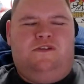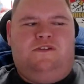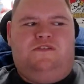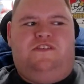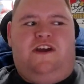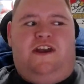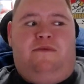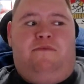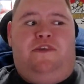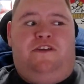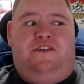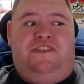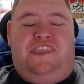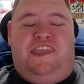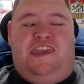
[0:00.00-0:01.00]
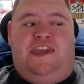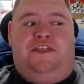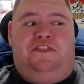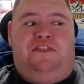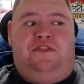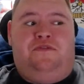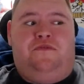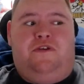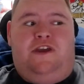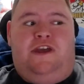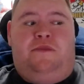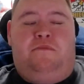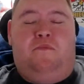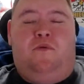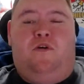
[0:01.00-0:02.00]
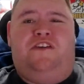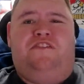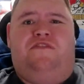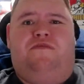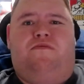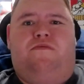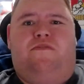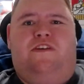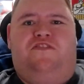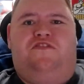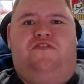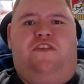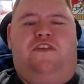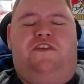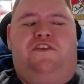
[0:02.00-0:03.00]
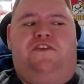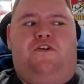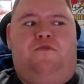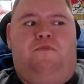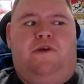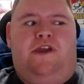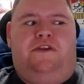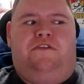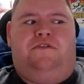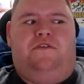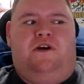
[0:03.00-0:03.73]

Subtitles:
Damien can and might actually go back.